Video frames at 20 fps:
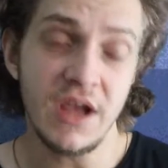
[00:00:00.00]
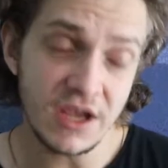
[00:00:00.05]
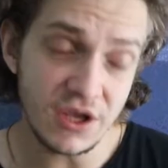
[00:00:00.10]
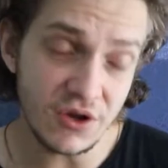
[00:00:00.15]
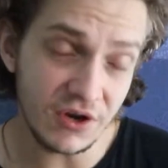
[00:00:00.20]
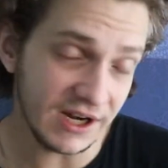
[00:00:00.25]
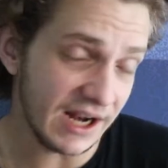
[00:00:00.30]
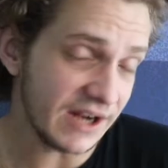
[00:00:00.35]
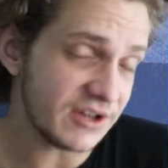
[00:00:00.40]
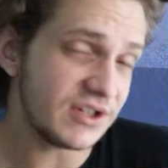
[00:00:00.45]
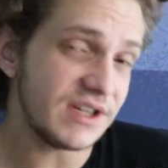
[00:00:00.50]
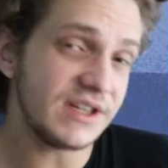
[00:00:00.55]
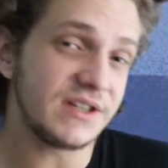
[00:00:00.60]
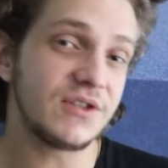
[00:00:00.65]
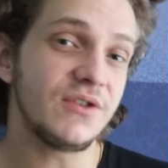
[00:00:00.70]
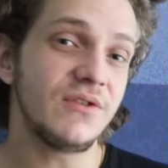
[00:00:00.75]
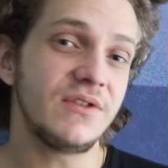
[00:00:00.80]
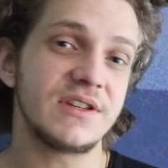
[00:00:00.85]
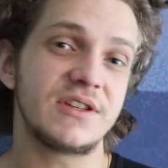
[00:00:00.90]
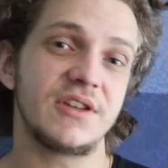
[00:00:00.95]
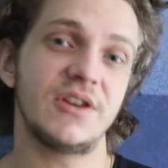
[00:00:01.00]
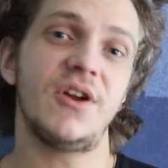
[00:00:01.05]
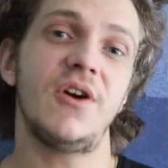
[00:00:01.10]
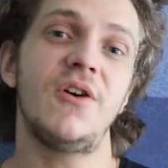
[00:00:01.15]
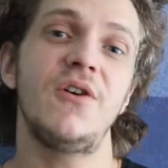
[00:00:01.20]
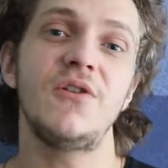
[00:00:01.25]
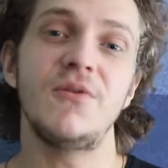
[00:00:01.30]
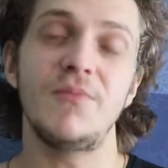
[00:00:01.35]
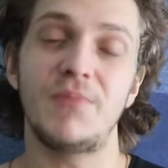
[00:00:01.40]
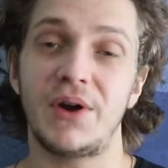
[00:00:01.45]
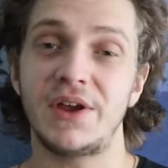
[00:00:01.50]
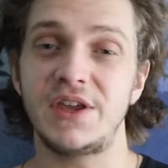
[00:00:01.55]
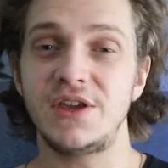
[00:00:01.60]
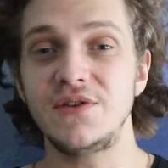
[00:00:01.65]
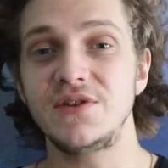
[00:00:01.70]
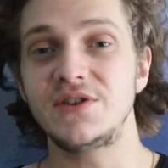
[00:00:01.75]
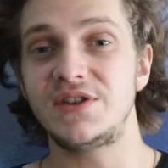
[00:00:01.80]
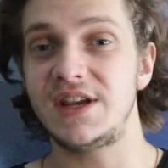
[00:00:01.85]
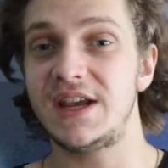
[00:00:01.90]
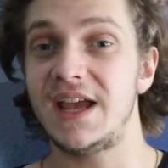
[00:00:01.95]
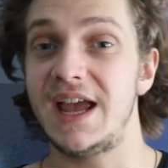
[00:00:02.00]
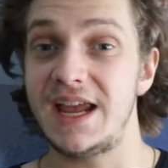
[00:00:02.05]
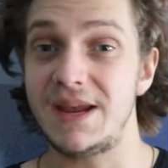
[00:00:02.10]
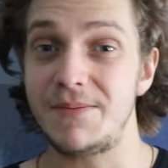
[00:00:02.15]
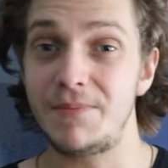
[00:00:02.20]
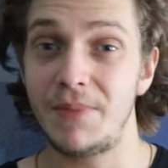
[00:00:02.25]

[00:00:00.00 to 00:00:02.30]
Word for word: You can actually do this at home by using a